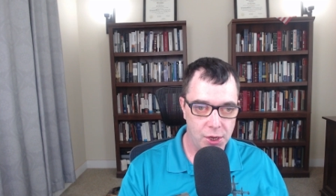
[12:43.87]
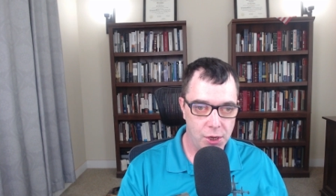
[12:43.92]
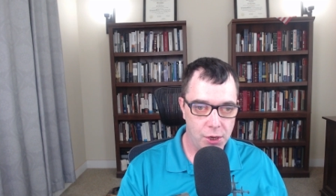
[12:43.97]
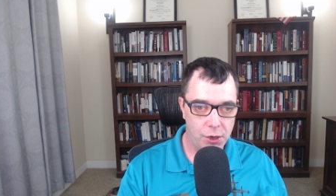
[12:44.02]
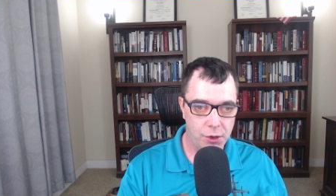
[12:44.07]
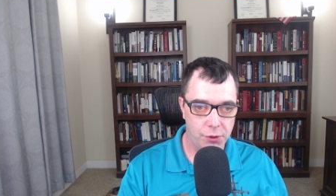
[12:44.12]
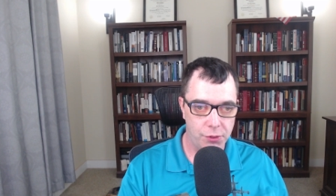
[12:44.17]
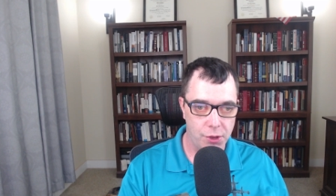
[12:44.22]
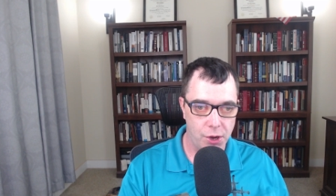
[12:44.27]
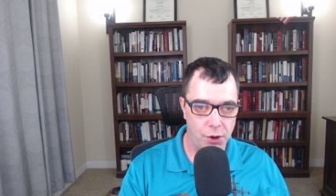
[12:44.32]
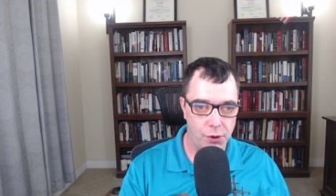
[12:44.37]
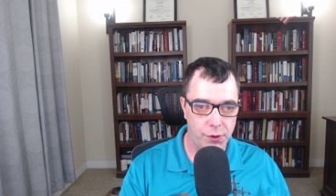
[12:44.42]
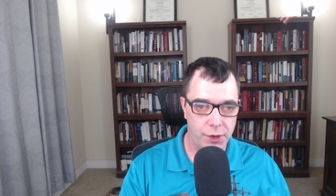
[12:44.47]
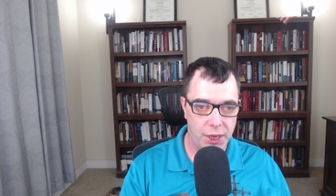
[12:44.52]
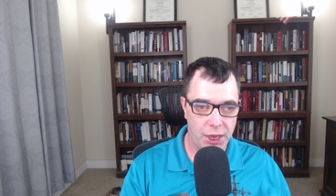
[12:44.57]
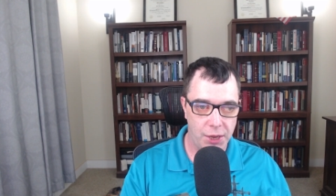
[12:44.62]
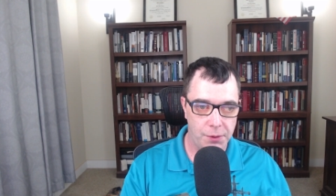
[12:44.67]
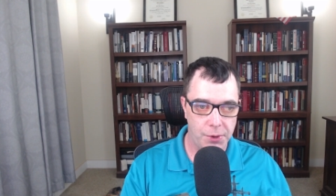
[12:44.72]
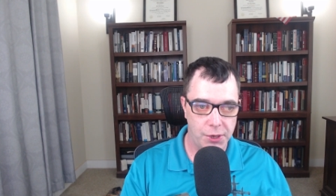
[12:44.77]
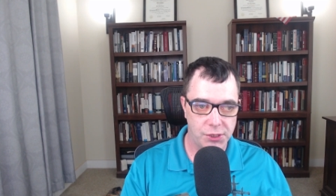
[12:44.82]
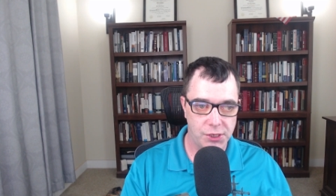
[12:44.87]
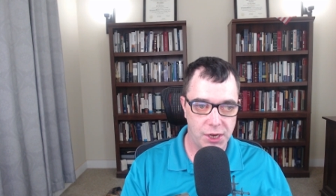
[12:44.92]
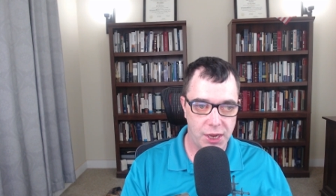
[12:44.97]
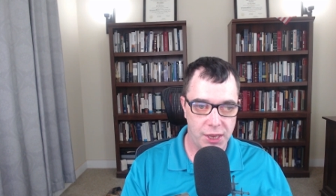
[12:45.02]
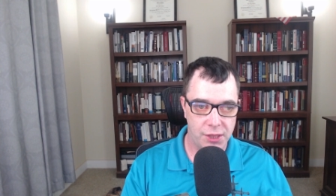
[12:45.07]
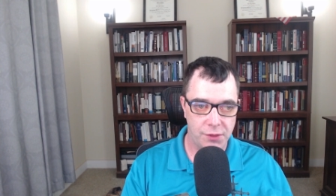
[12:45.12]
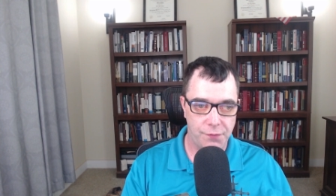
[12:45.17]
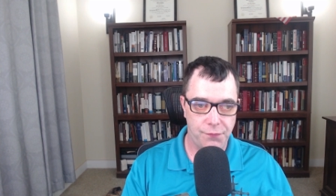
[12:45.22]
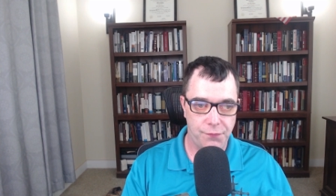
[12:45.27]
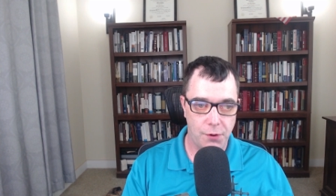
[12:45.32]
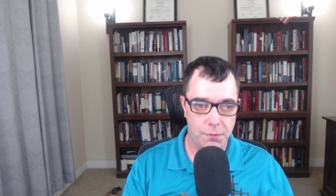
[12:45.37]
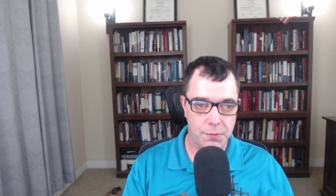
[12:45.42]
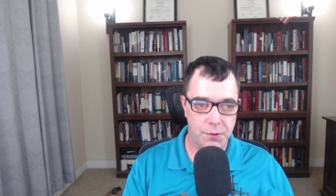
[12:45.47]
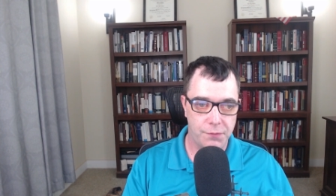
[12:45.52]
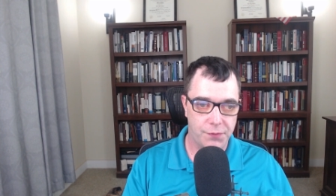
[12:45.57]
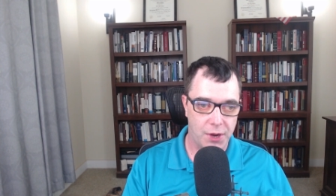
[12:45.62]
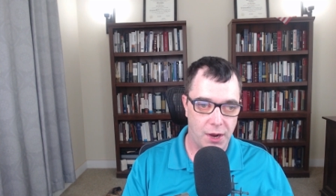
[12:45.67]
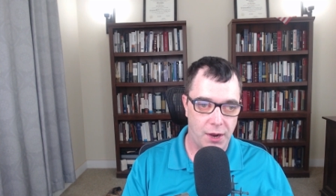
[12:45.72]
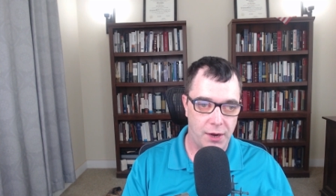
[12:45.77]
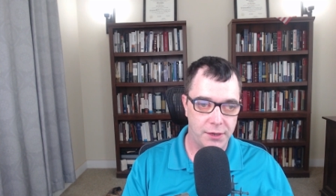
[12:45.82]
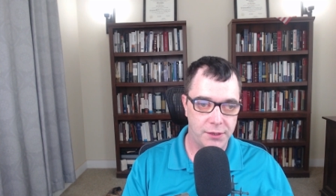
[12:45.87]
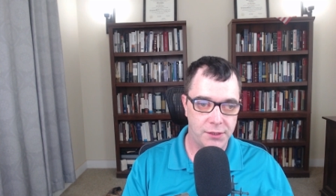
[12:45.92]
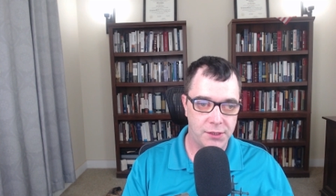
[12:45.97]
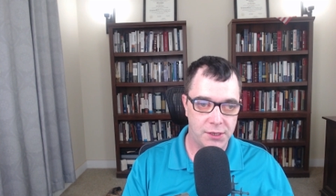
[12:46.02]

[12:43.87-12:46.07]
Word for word: who though he was in the form of God,